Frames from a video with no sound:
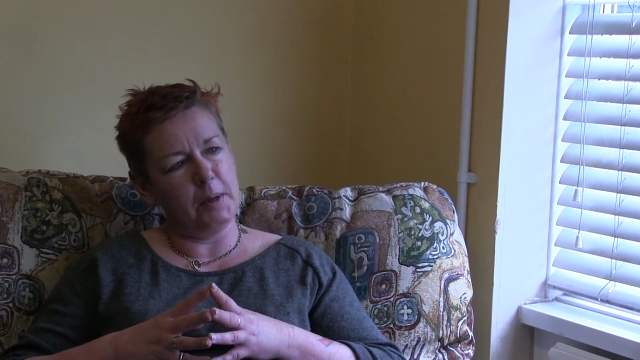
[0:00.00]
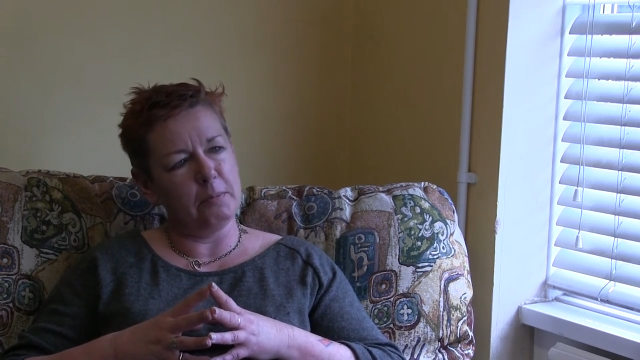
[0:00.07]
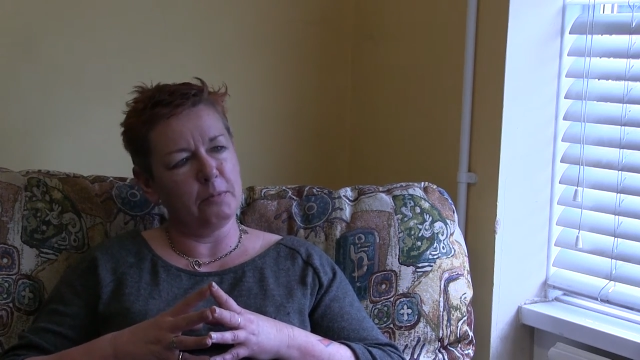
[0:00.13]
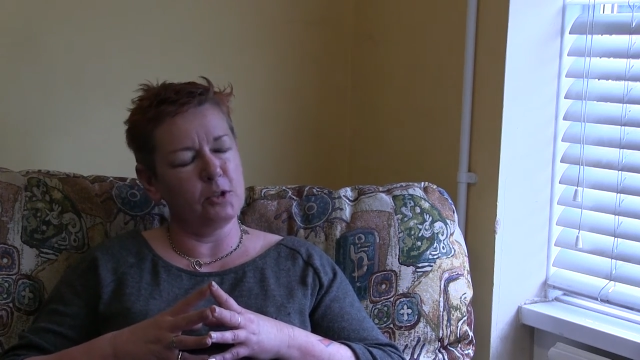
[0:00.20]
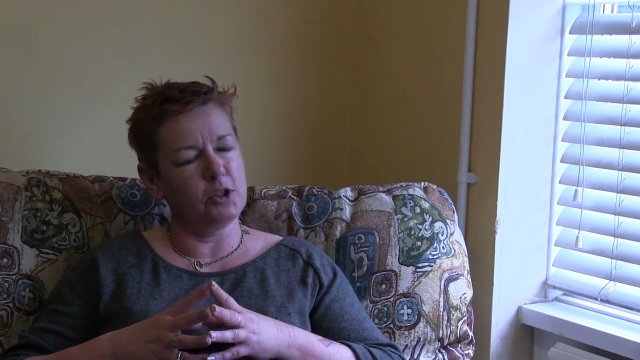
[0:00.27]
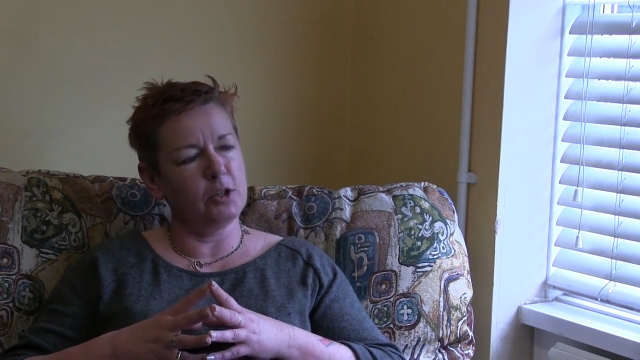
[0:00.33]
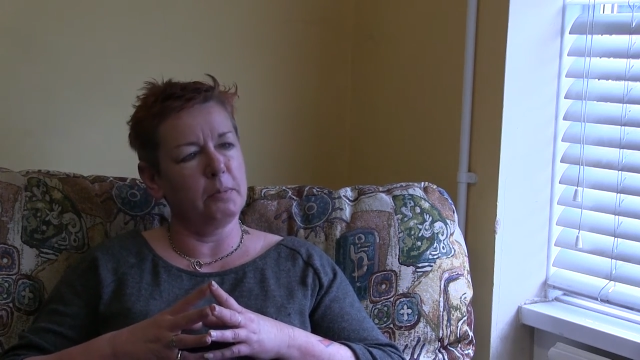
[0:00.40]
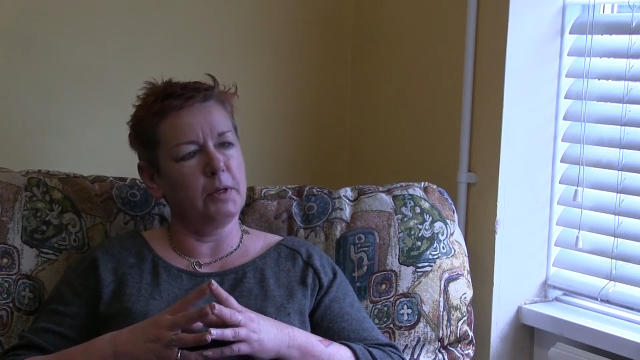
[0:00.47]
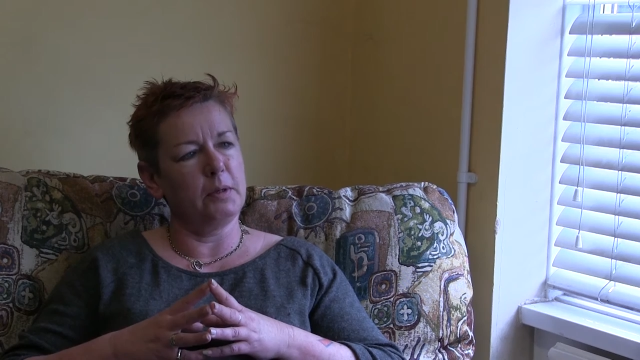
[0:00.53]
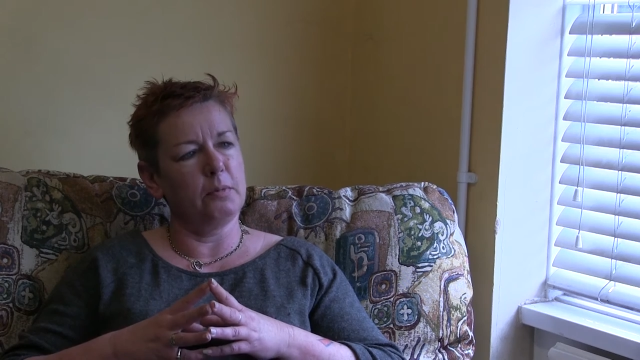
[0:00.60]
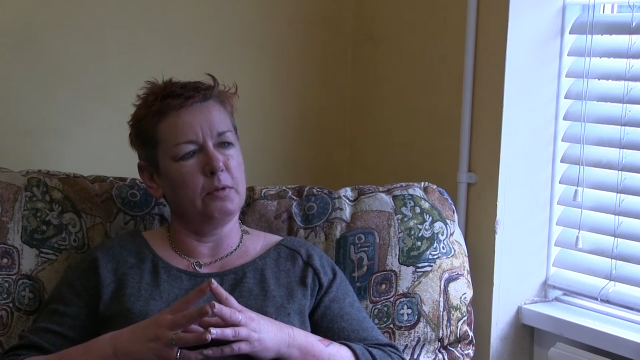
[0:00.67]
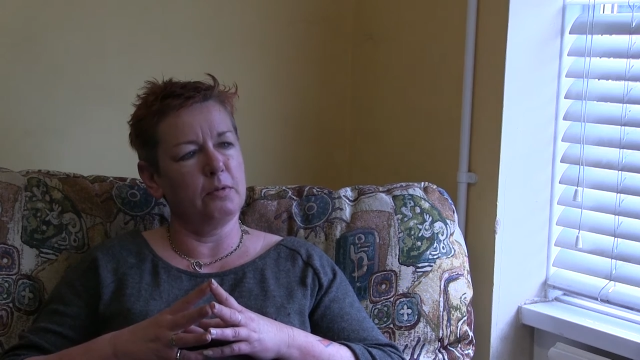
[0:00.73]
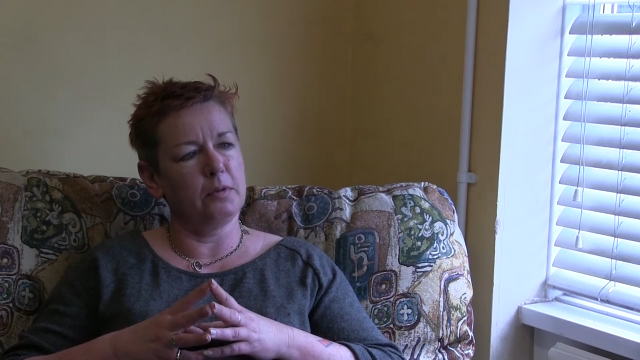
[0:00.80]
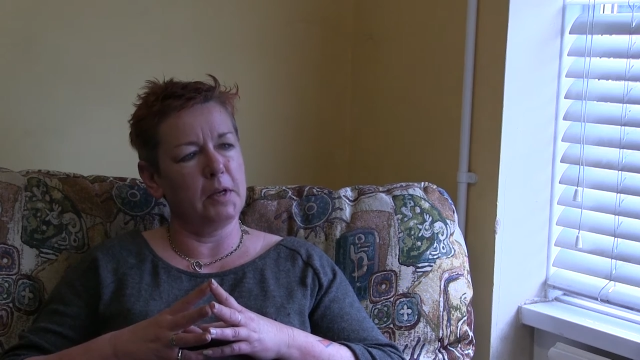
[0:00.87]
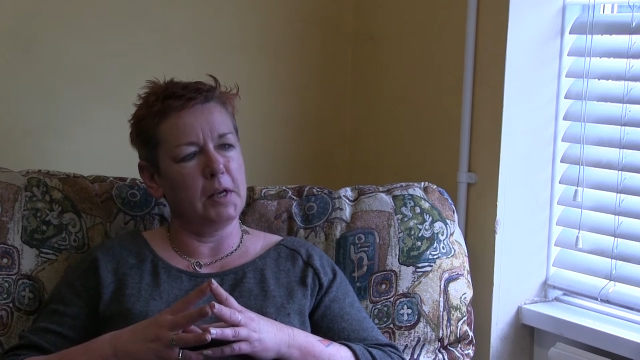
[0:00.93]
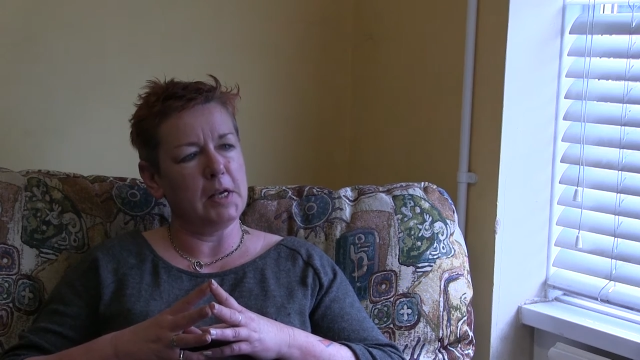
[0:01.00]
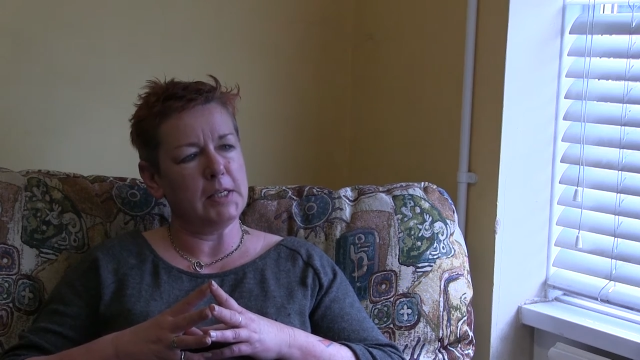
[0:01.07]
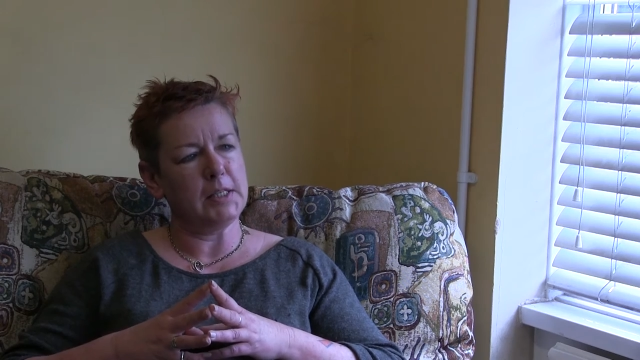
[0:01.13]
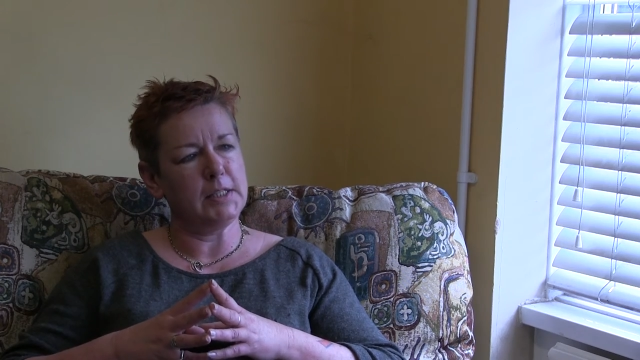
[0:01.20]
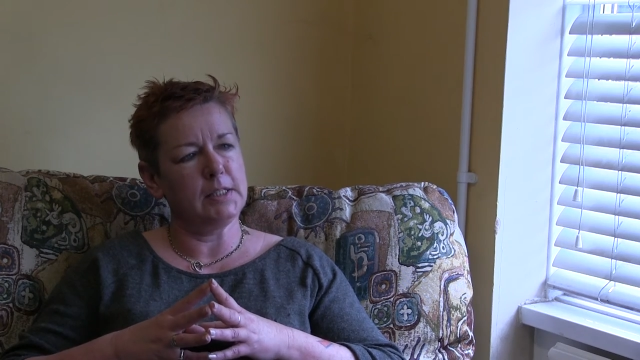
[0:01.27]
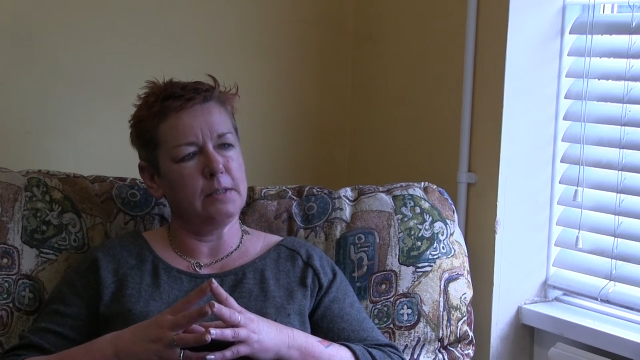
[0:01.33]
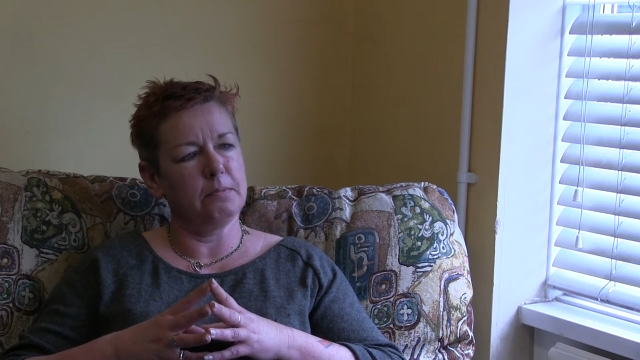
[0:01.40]
Pembrokeshire People
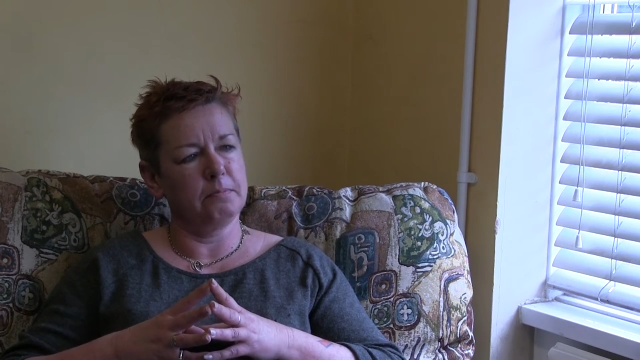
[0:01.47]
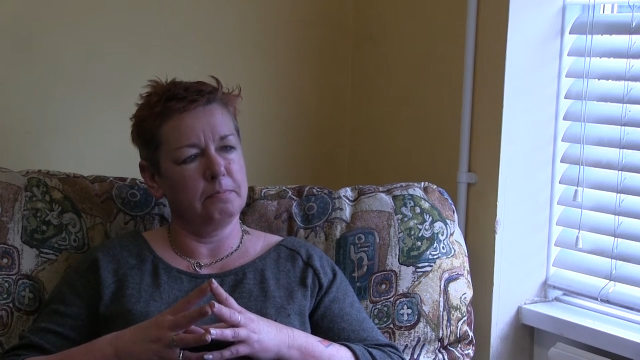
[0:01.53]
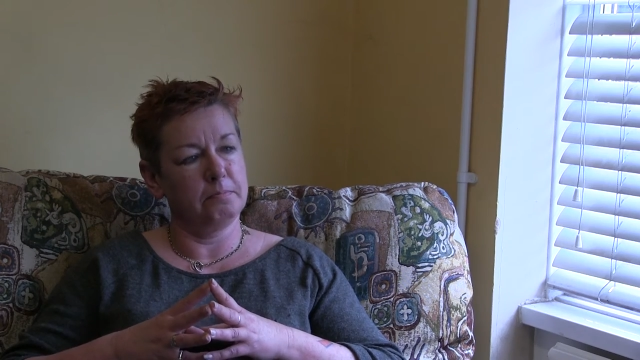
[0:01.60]
First.